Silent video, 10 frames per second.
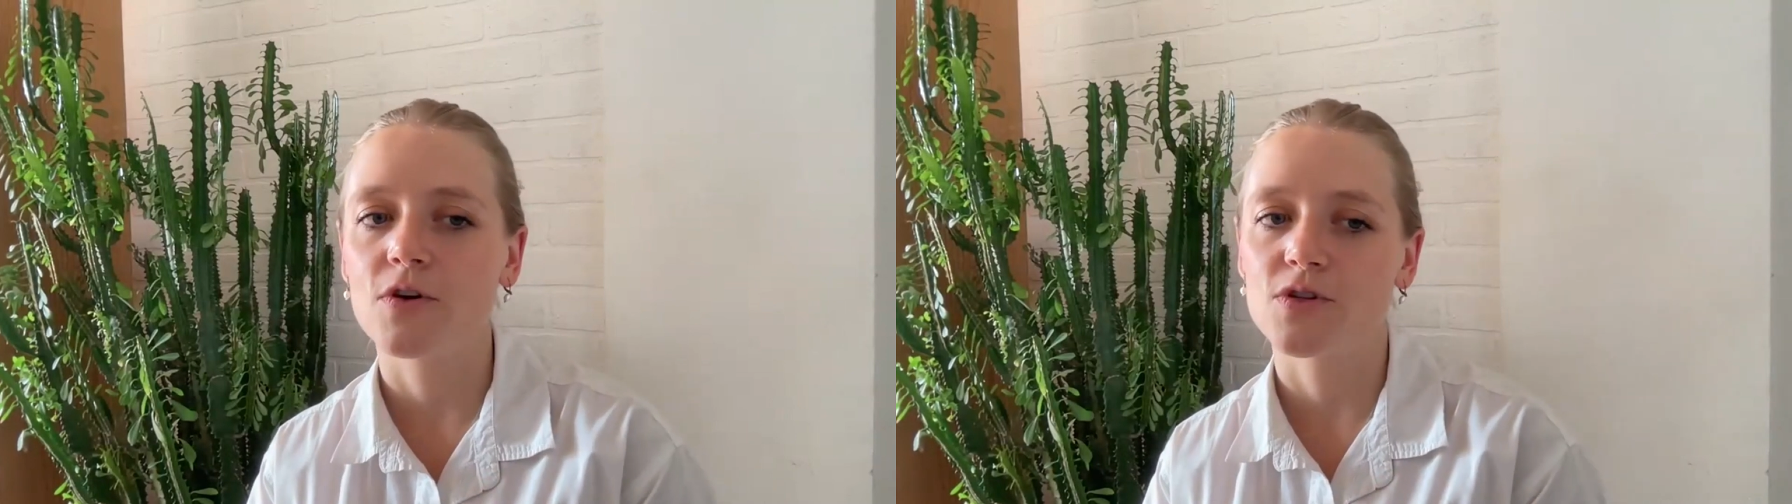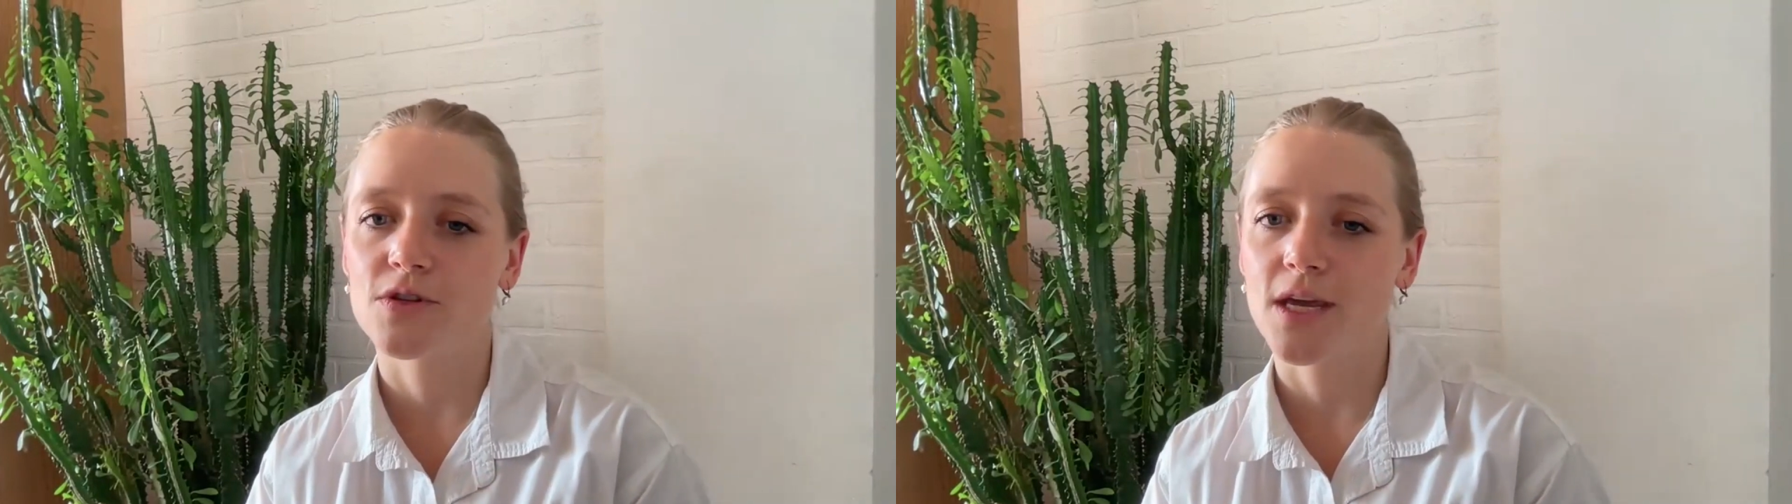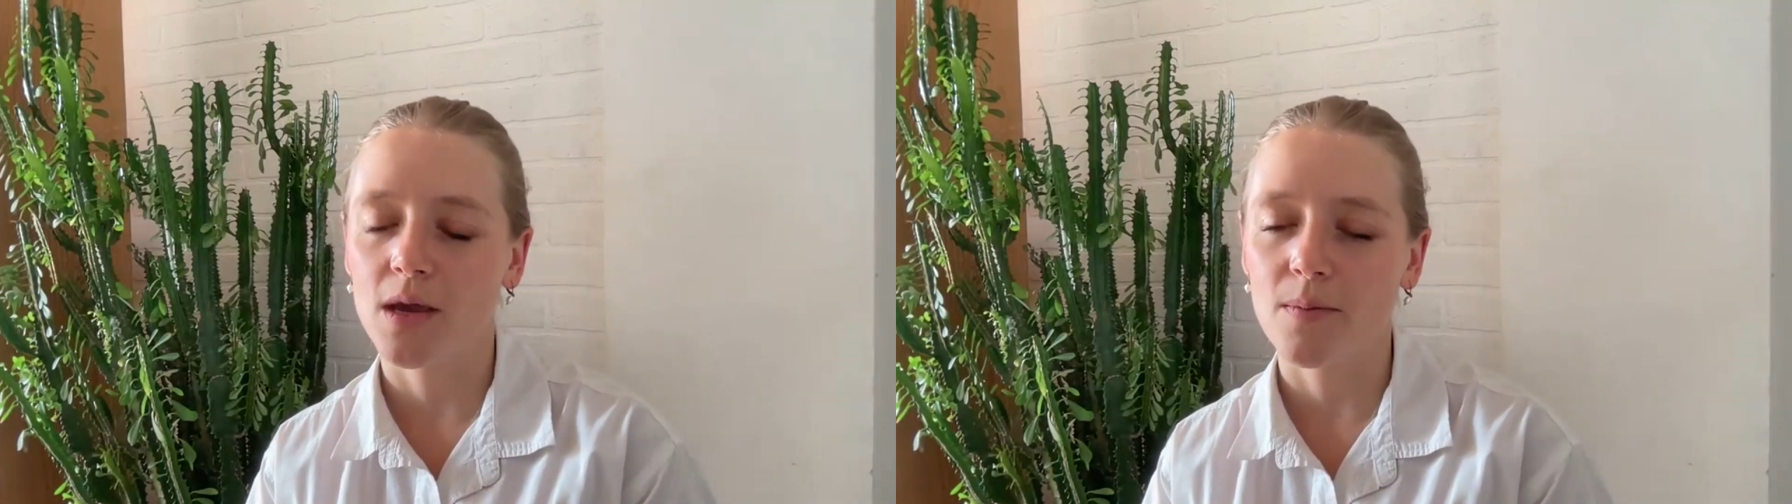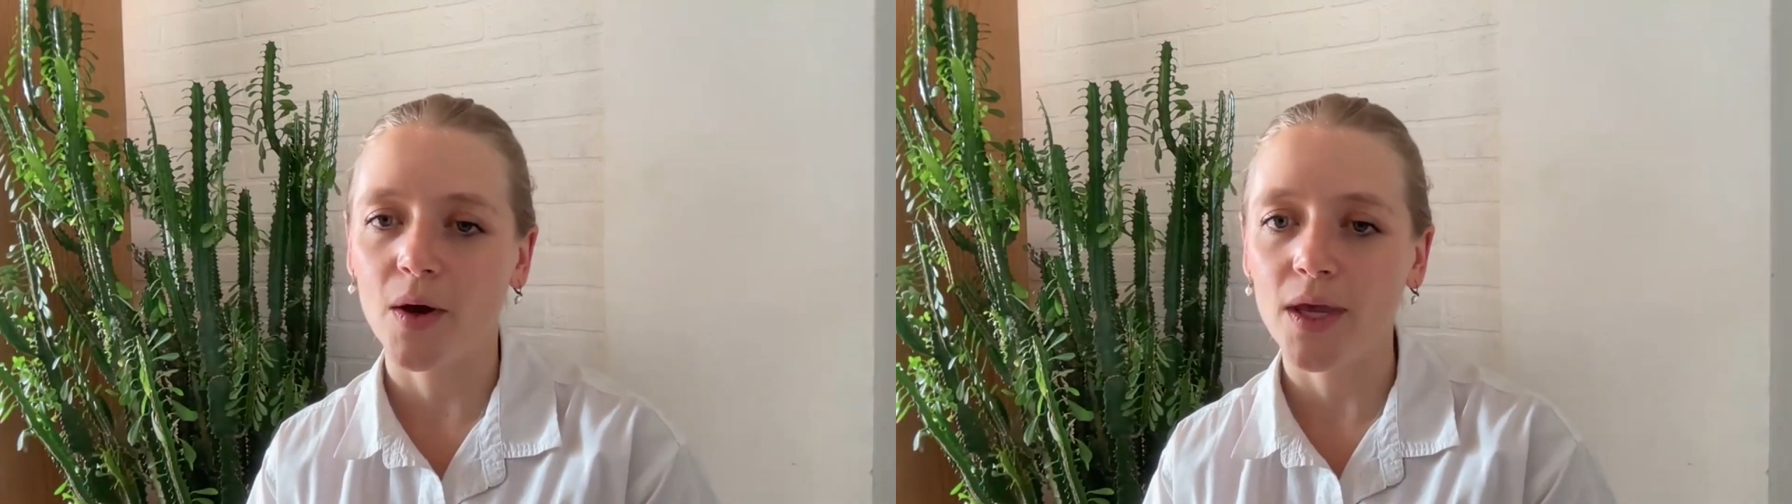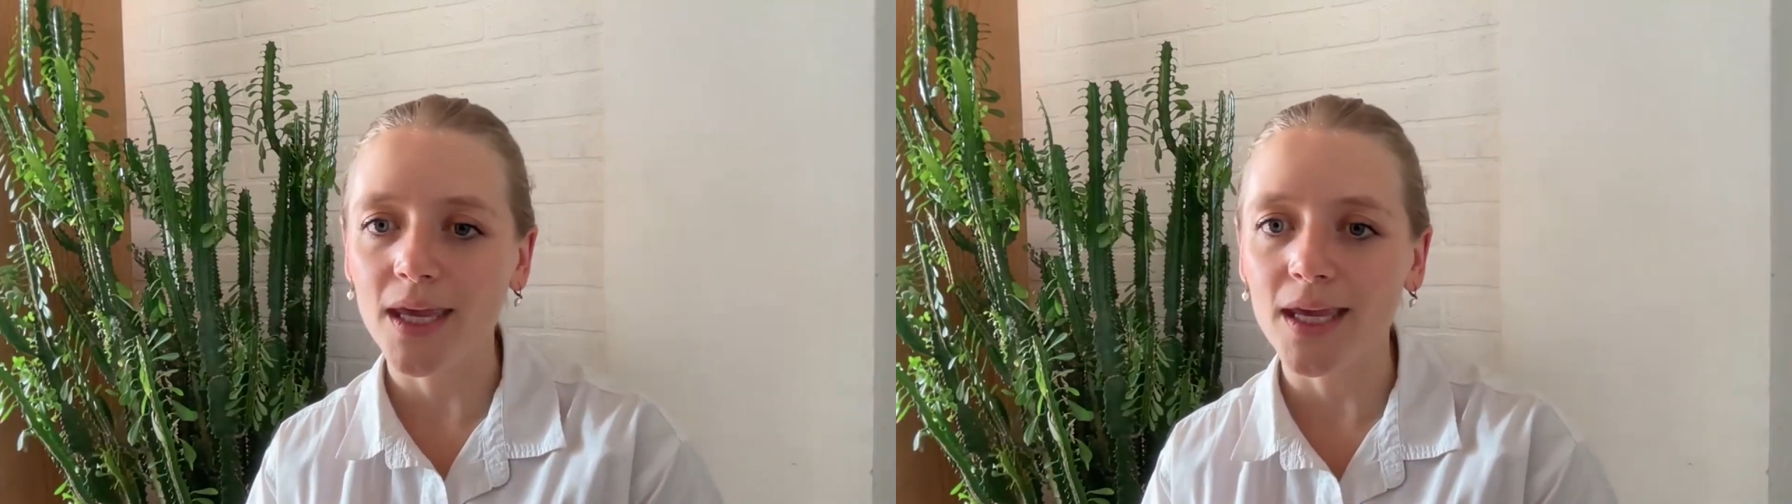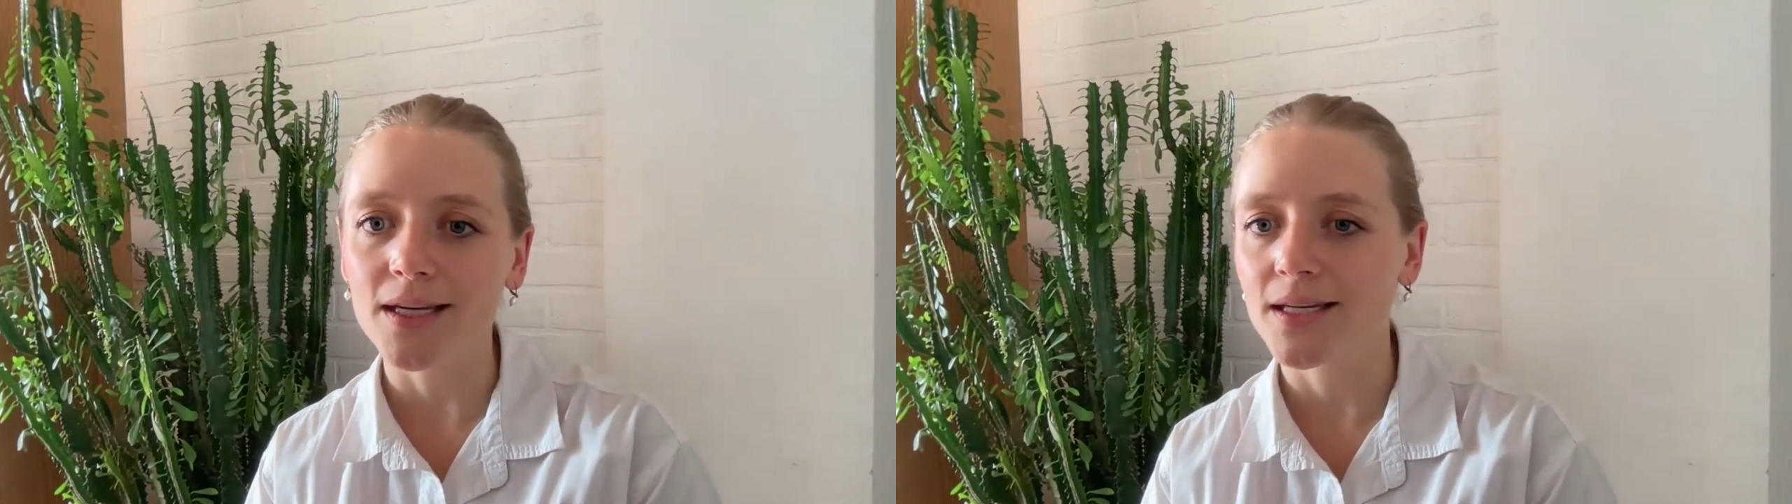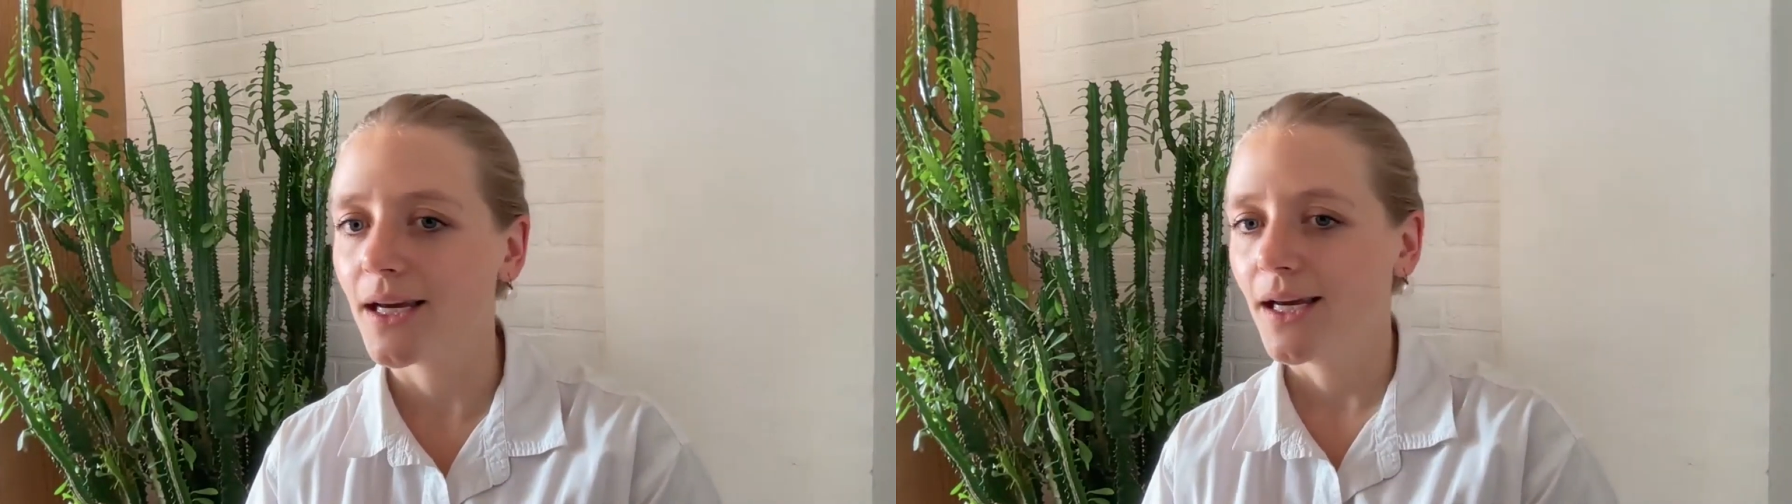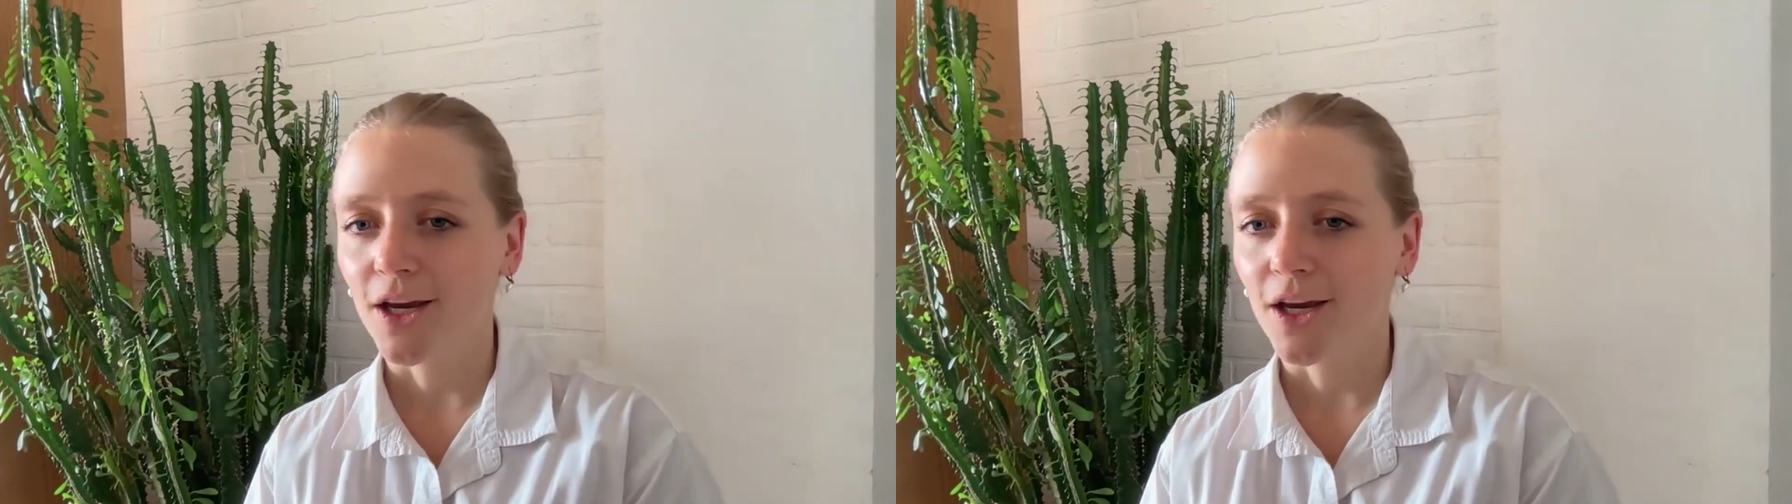folks are thinking about heat.